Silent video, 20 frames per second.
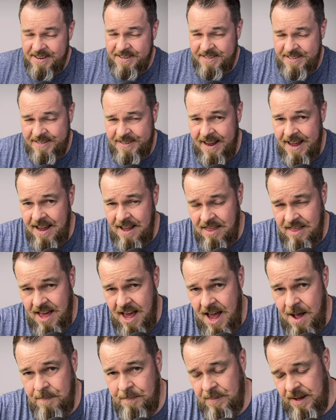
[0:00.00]
stay
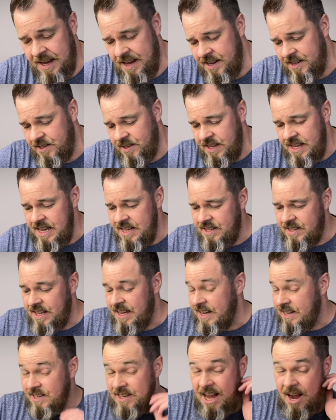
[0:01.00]
there, because these
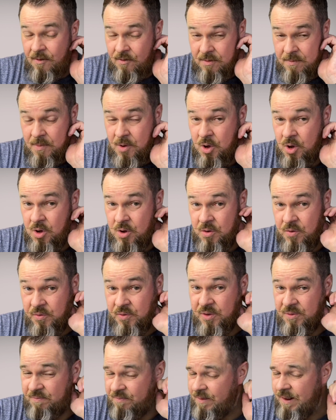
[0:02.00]
things get removed